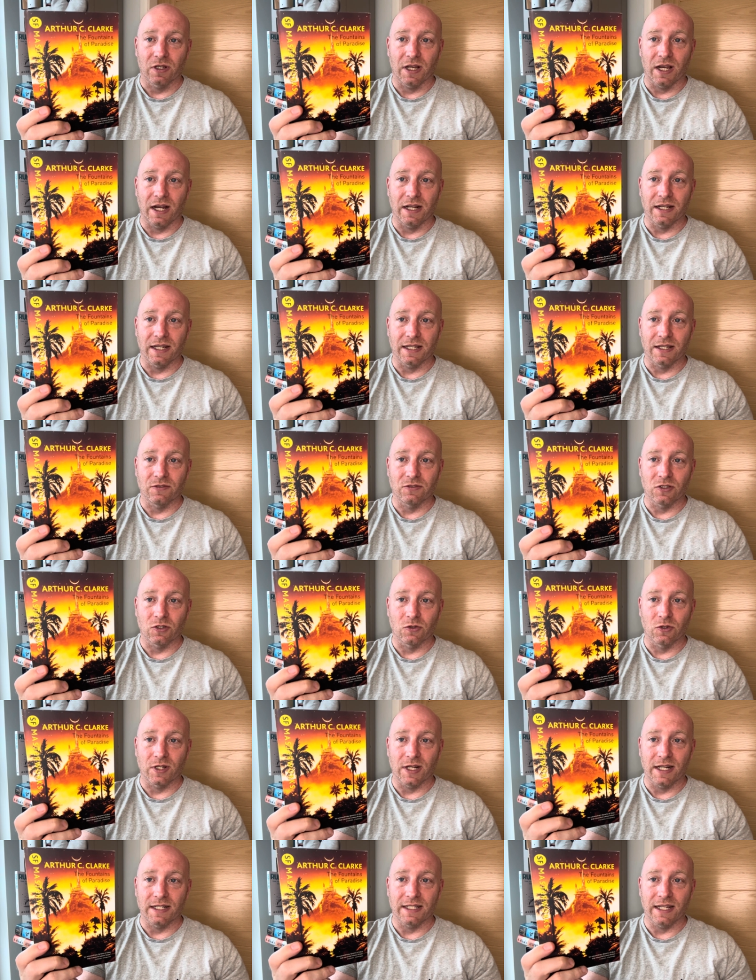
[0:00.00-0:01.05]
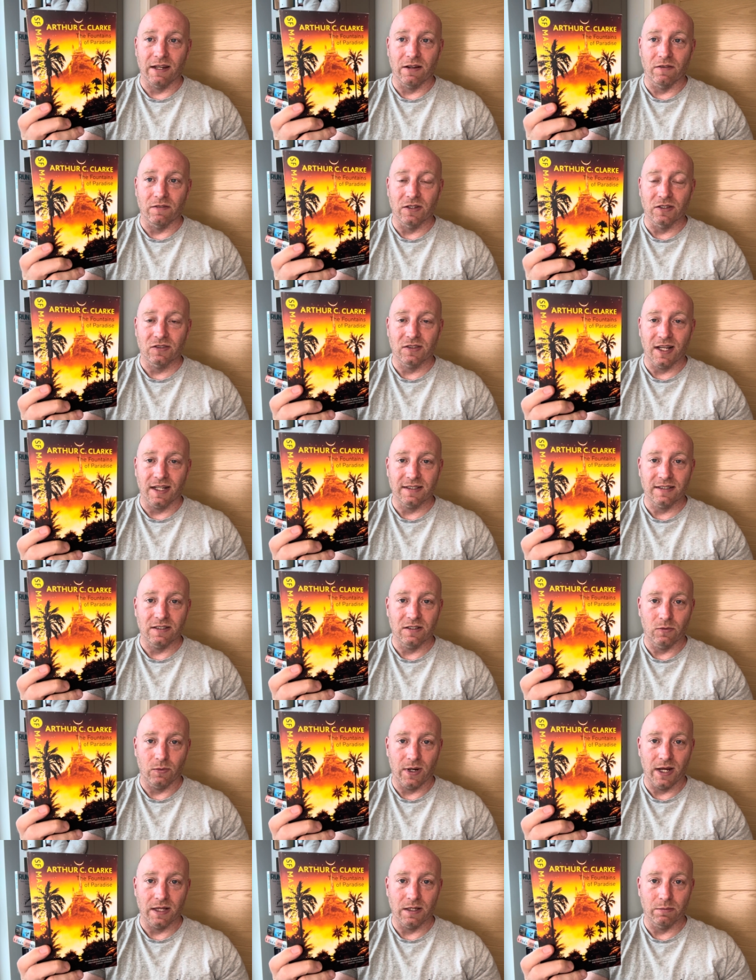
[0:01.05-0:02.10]
and it gives a good idea of the setting of
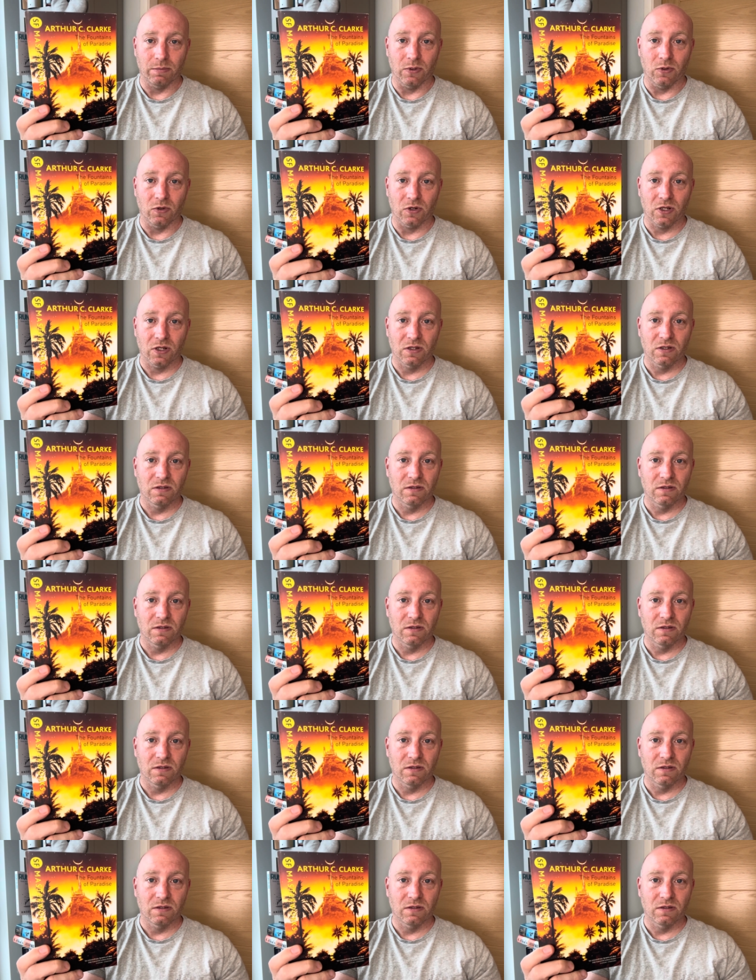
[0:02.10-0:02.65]
where the book